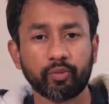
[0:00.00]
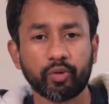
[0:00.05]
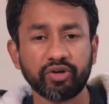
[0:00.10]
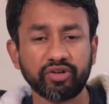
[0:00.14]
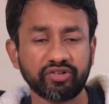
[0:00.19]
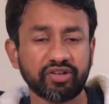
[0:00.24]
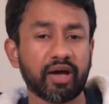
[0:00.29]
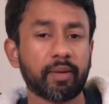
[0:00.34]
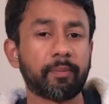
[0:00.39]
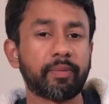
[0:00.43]

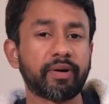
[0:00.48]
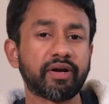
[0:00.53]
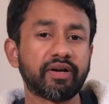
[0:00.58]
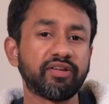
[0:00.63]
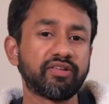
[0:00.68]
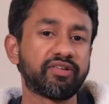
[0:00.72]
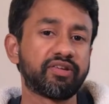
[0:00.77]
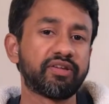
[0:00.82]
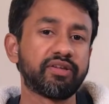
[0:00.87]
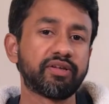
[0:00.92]
is happening
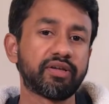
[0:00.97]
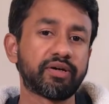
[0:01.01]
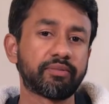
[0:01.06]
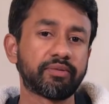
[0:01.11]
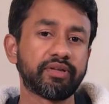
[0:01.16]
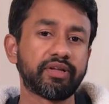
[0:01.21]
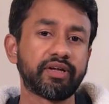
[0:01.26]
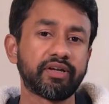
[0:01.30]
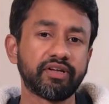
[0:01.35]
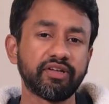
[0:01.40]
is
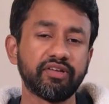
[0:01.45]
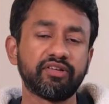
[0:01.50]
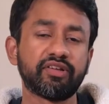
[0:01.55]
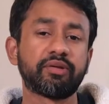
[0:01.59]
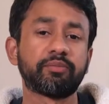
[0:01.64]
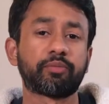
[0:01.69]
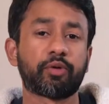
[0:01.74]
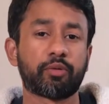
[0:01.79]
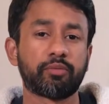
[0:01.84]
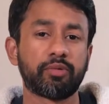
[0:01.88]
there is a
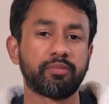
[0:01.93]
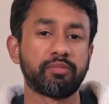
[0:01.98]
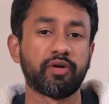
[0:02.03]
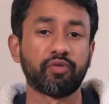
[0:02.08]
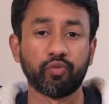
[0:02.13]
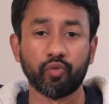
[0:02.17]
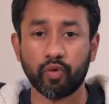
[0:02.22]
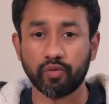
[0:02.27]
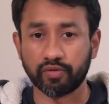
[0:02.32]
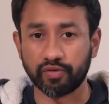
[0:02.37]
problem
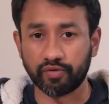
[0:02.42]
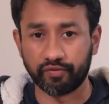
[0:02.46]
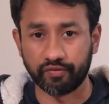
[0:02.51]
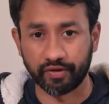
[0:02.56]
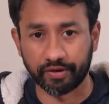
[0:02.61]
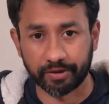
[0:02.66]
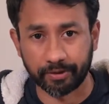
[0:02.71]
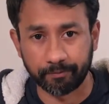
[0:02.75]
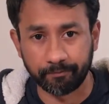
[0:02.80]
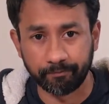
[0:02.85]
of
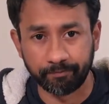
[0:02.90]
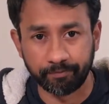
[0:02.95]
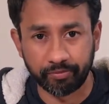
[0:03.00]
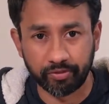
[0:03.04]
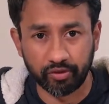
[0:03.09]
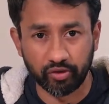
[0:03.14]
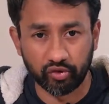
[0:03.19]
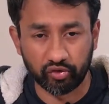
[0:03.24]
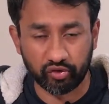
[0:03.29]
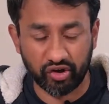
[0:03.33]
overfit.
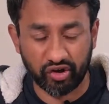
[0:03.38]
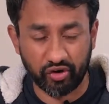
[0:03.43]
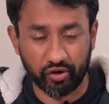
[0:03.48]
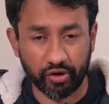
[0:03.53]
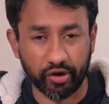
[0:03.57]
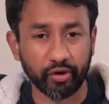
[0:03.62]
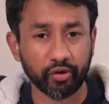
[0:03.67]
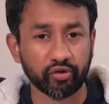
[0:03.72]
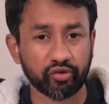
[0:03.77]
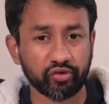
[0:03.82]
So in
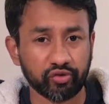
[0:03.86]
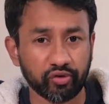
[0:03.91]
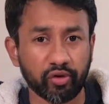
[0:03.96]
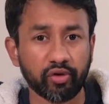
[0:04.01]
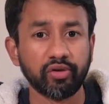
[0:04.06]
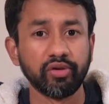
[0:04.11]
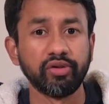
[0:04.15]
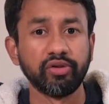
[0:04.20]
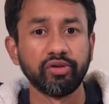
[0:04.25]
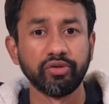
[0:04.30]
order to
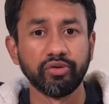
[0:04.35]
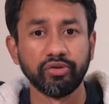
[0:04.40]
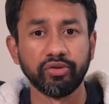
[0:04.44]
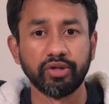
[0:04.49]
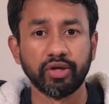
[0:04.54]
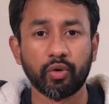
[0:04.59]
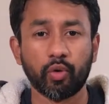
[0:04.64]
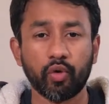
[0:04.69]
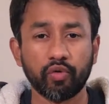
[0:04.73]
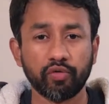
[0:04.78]
solve
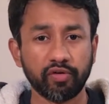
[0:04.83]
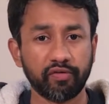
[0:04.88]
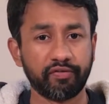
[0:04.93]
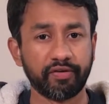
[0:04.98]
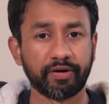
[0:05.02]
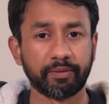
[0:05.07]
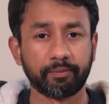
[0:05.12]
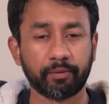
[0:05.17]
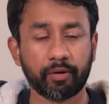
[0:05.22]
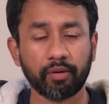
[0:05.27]
the
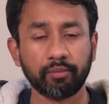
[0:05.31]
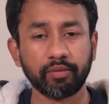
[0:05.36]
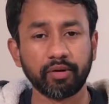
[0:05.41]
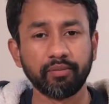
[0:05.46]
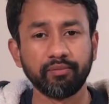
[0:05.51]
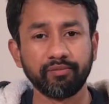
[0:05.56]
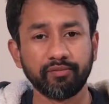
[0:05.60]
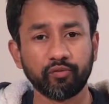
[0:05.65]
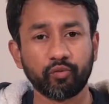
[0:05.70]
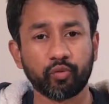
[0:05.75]
overfit
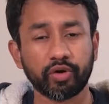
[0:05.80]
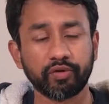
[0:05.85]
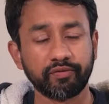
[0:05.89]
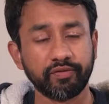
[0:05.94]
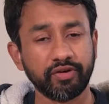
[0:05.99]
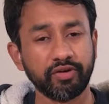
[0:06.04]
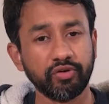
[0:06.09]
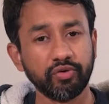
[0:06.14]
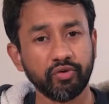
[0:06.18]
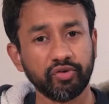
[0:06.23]
problem, what
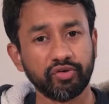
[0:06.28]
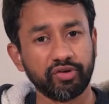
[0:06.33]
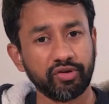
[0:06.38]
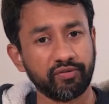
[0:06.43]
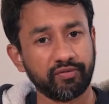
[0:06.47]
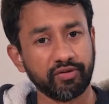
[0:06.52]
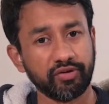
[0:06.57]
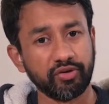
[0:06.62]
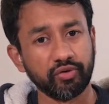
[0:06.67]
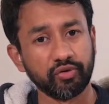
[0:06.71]
we use
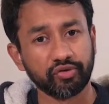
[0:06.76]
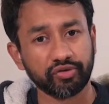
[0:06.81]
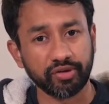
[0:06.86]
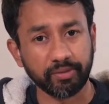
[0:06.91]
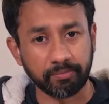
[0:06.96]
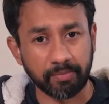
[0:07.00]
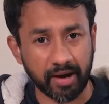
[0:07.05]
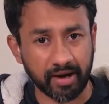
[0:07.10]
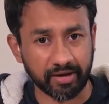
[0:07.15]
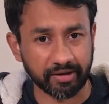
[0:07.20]
is the
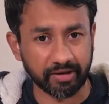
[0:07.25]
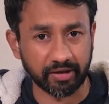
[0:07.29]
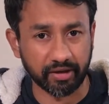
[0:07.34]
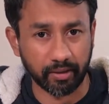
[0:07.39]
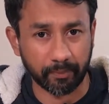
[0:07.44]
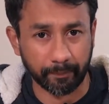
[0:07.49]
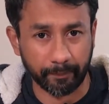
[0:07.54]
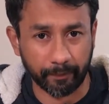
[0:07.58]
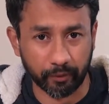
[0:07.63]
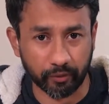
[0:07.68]
batting
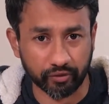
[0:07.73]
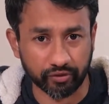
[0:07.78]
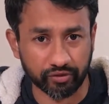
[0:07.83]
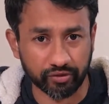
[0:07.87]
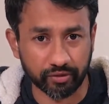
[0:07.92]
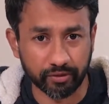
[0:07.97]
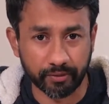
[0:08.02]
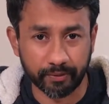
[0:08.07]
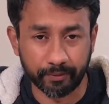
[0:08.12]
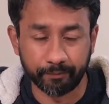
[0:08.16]
approach.
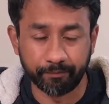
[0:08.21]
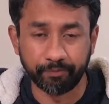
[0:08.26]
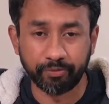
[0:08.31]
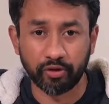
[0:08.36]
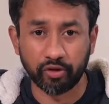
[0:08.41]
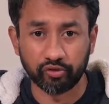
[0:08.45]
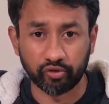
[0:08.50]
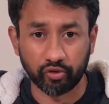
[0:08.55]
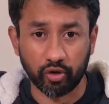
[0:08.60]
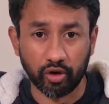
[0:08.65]

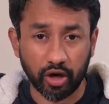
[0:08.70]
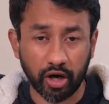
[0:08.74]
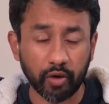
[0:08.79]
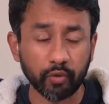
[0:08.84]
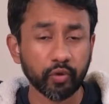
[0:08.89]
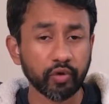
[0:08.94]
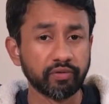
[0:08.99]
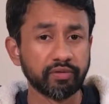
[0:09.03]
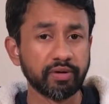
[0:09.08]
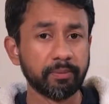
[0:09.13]
So
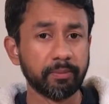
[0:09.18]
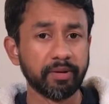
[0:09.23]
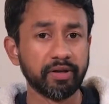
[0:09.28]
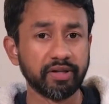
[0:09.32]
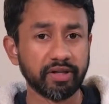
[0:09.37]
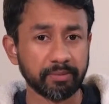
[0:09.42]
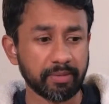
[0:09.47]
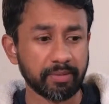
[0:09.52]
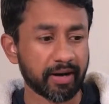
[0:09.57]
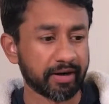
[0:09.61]
how do we
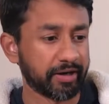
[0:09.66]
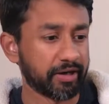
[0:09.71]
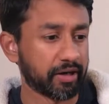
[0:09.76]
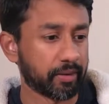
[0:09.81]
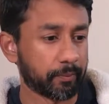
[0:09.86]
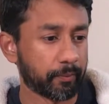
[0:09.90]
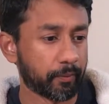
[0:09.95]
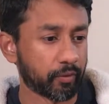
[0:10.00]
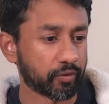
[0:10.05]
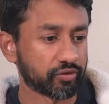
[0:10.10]
build the batting
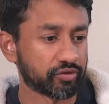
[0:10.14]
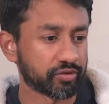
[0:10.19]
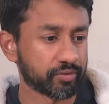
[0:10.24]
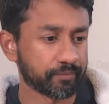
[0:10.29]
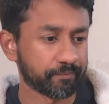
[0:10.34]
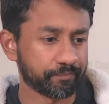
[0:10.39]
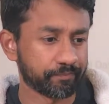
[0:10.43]
approach?